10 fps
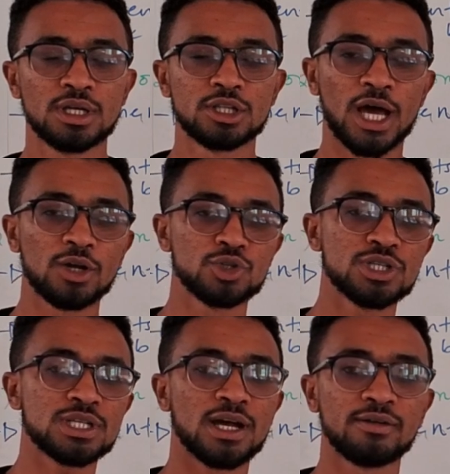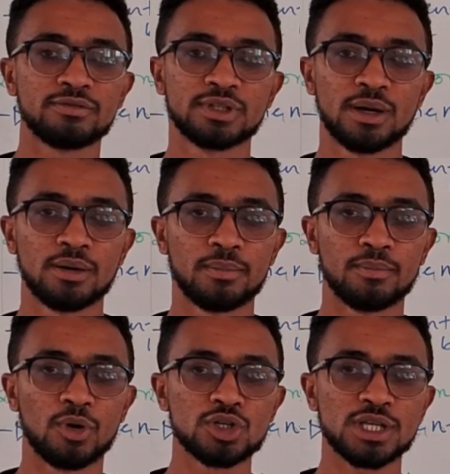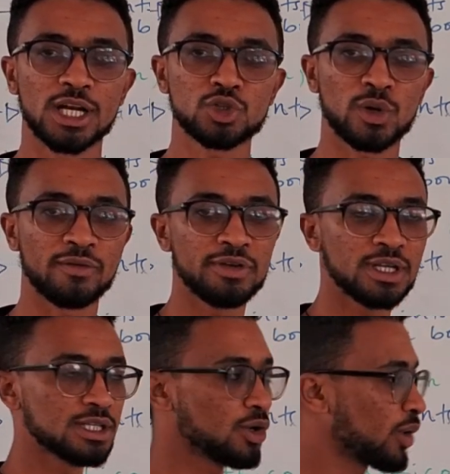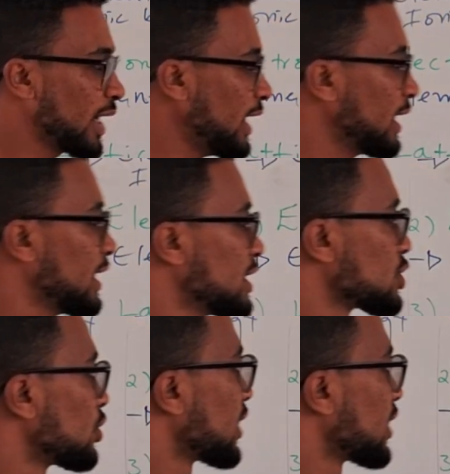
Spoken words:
The halogens have the most electron affinity. Okay, so